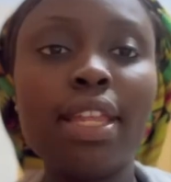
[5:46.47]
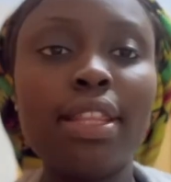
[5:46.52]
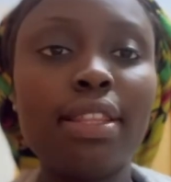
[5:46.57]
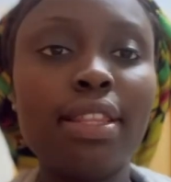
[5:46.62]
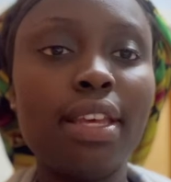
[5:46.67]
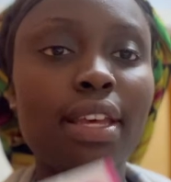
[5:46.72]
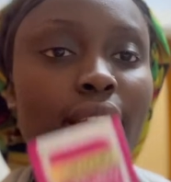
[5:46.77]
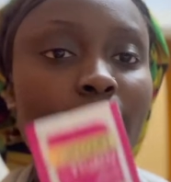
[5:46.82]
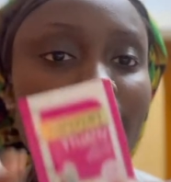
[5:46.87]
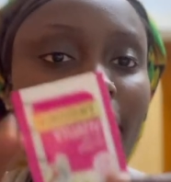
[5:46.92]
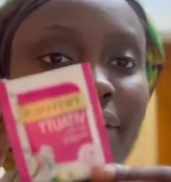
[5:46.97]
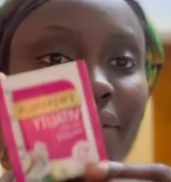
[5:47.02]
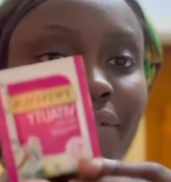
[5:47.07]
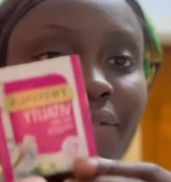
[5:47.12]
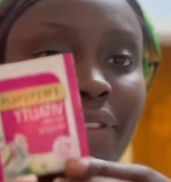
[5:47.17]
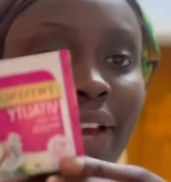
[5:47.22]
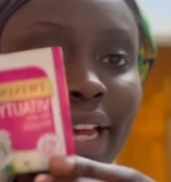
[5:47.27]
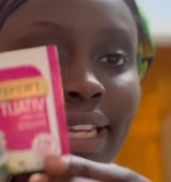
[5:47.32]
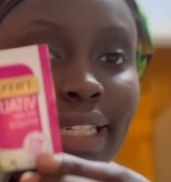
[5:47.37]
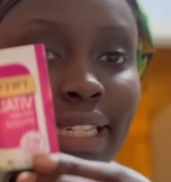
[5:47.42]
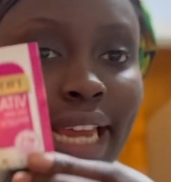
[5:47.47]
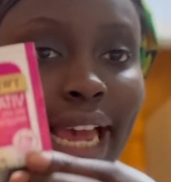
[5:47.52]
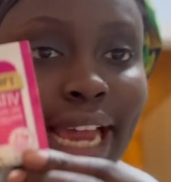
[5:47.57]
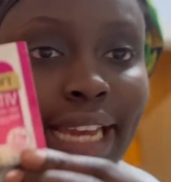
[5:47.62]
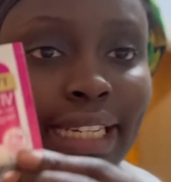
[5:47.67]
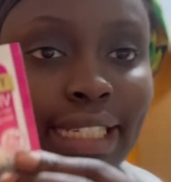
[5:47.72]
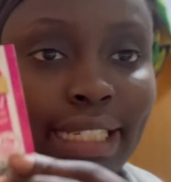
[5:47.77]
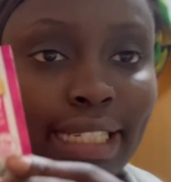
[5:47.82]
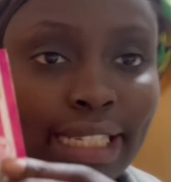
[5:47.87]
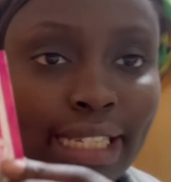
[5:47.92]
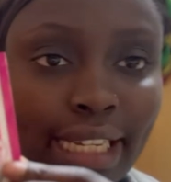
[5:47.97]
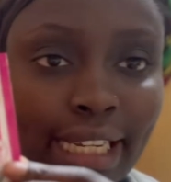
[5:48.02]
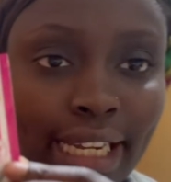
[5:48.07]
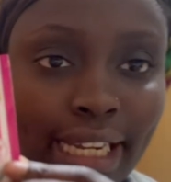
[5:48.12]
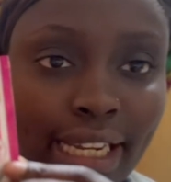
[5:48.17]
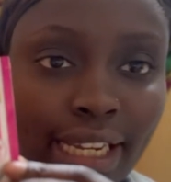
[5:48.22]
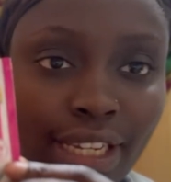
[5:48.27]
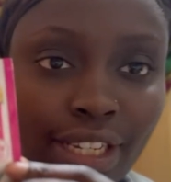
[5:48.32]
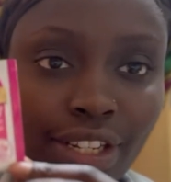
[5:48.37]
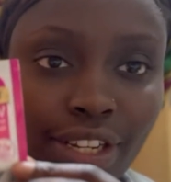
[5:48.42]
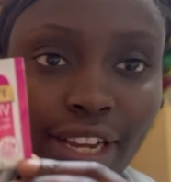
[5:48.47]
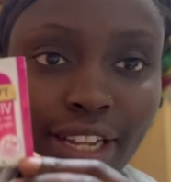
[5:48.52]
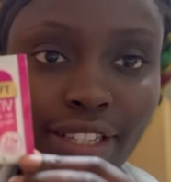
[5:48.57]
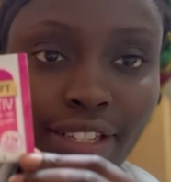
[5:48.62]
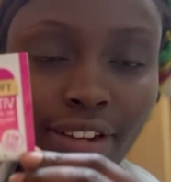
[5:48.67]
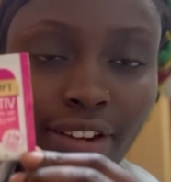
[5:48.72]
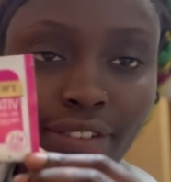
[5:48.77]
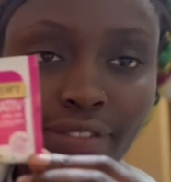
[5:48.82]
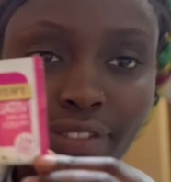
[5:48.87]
the Vitality. You guys can't